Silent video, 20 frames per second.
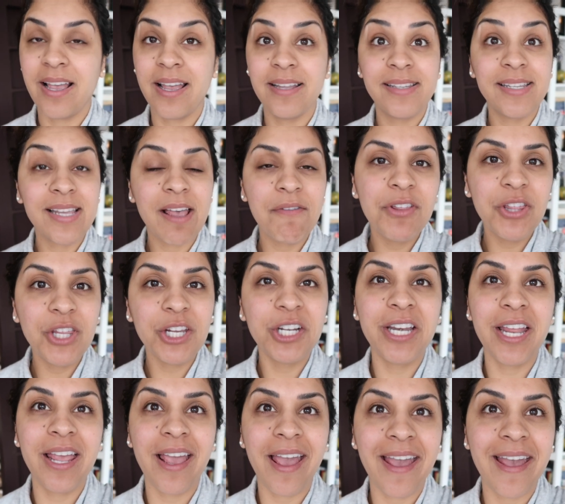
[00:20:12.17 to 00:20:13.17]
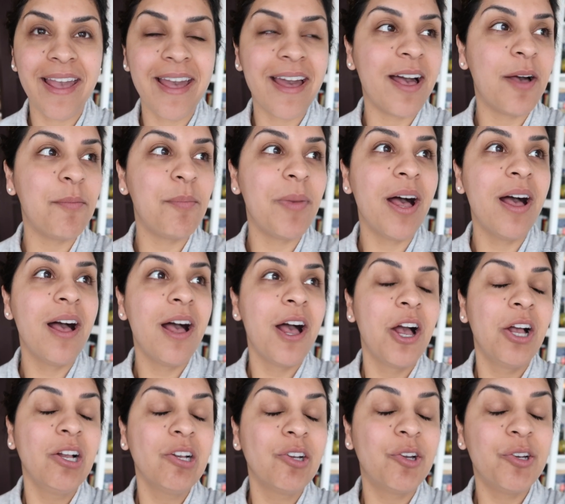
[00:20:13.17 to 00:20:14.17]
It's 7:30 a.m.
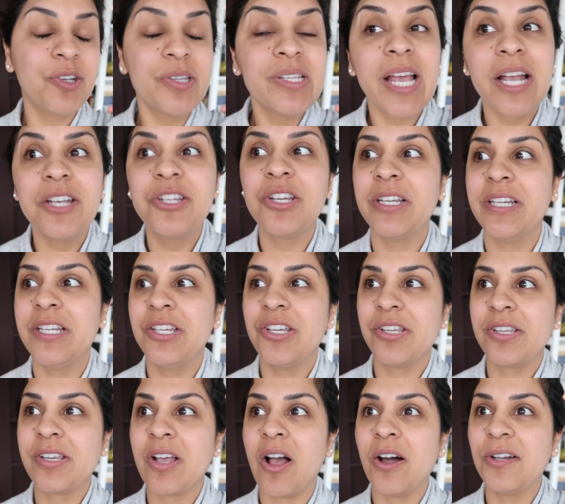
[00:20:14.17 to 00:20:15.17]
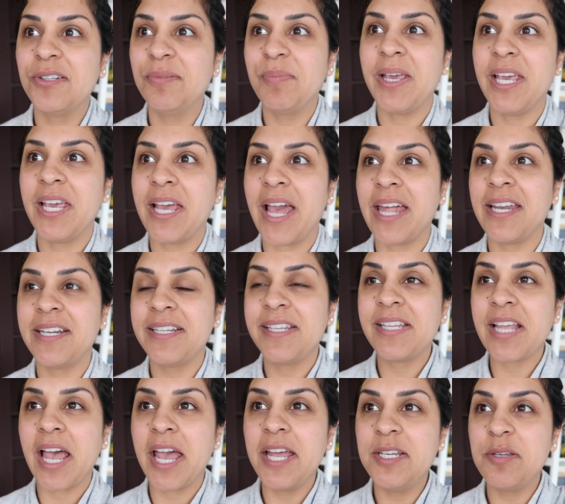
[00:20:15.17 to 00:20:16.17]
Crew scheduling just called me and
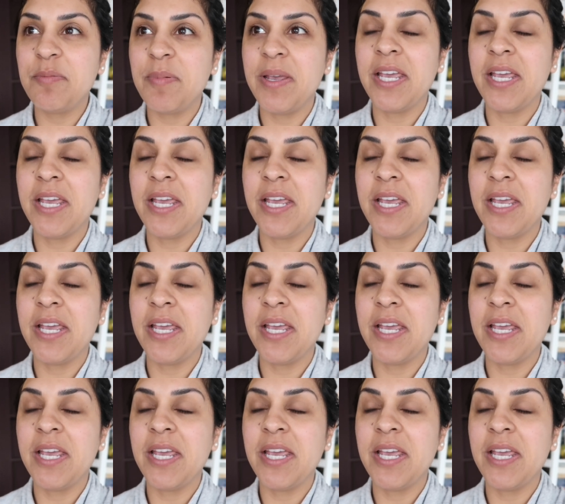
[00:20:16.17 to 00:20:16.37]
assigned